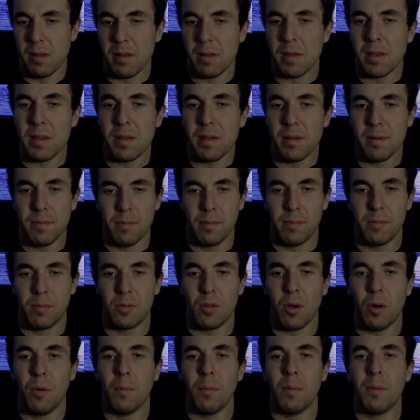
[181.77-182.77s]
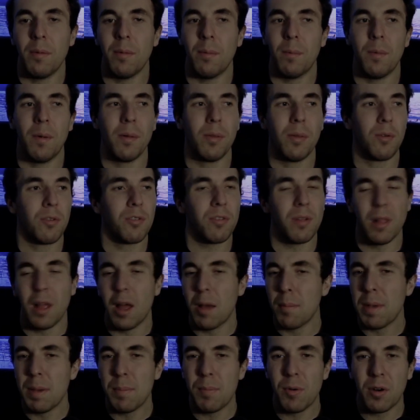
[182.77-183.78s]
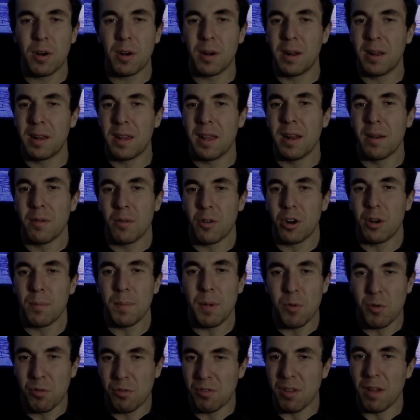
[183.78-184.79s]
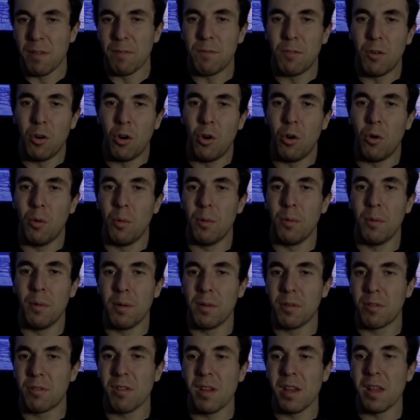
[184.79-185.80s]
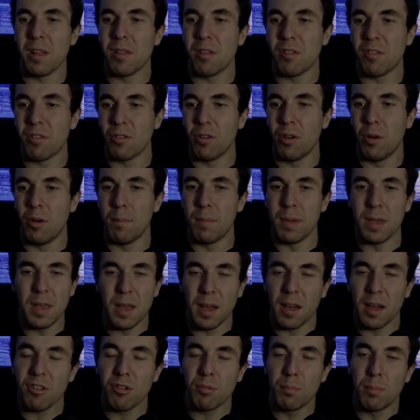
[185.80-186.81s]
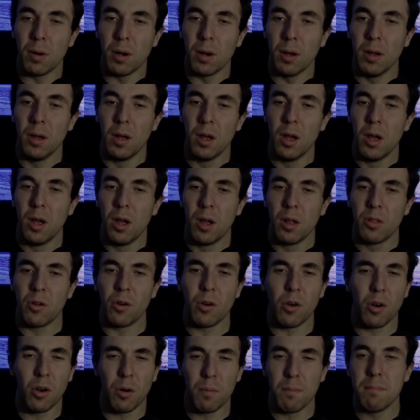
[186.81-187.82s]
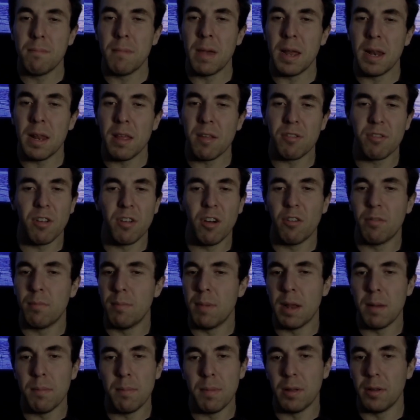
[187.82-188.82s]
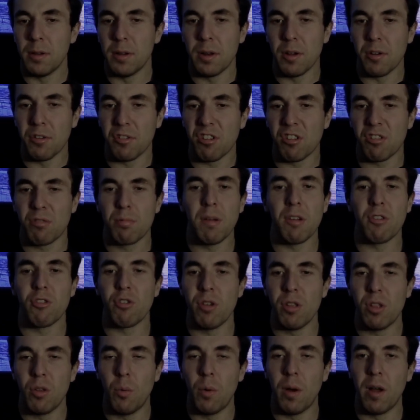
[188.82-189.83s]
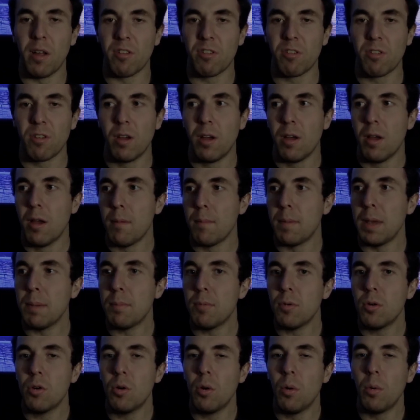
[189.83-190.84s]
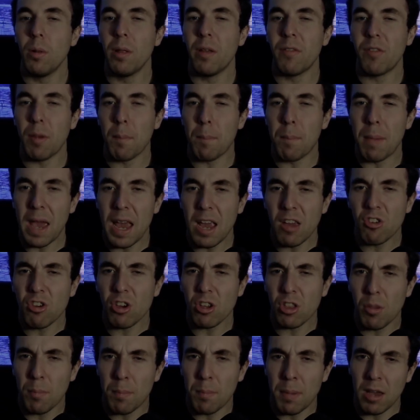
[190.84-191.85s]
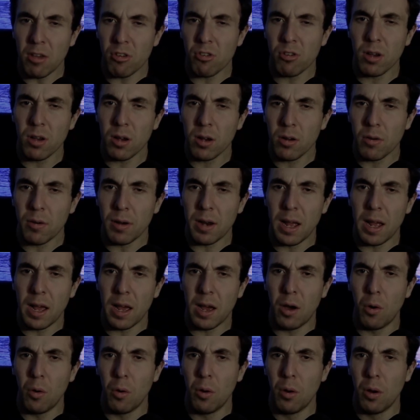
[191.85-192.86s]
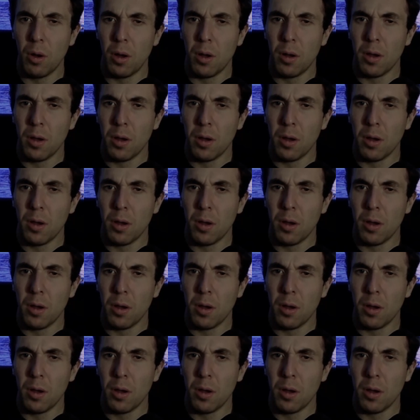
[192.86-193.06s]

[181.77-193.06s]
he don't well, there's a lot of people again are going to be resentful and saying this is all BS, but there are many self-made millionaires, especially in the West. People who are living paycheck to paycheck are now,